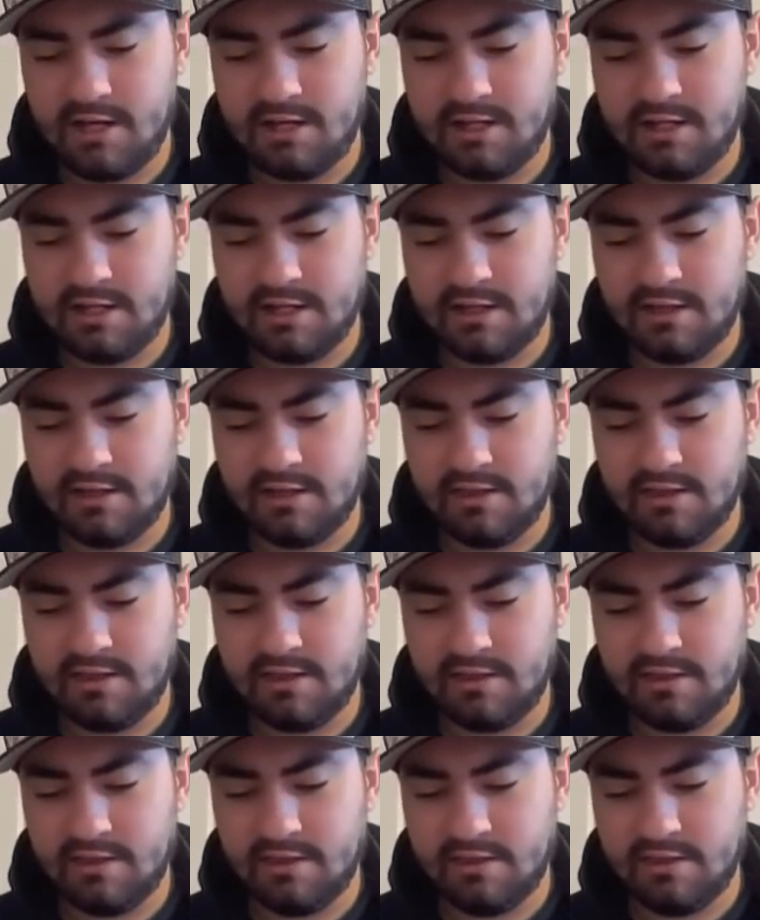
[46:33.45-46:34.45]
of like
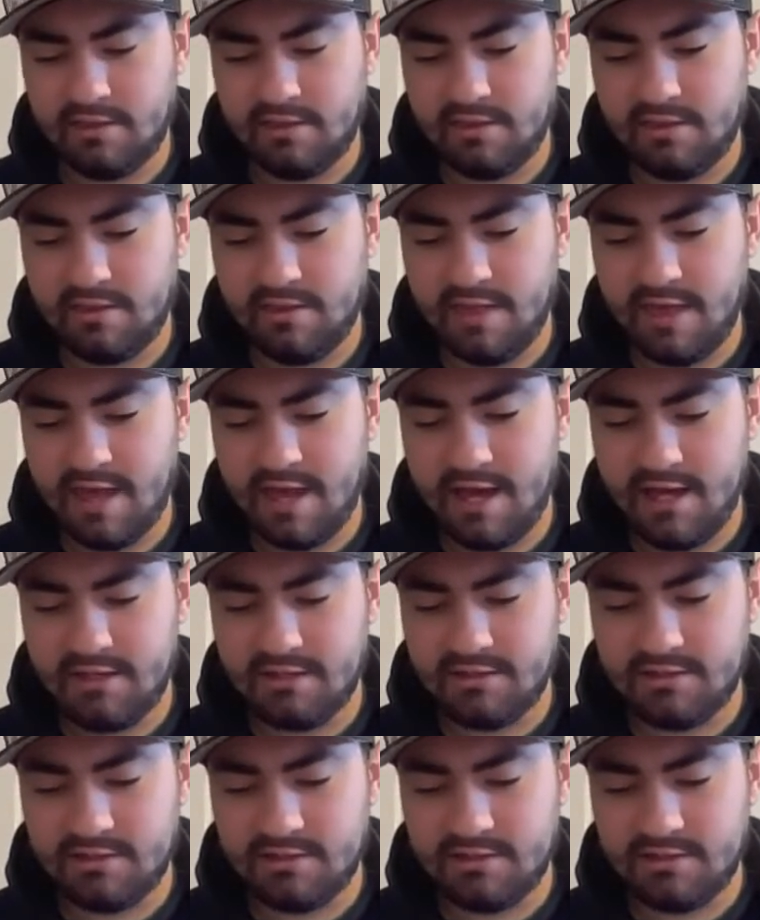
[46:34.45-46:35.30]
that.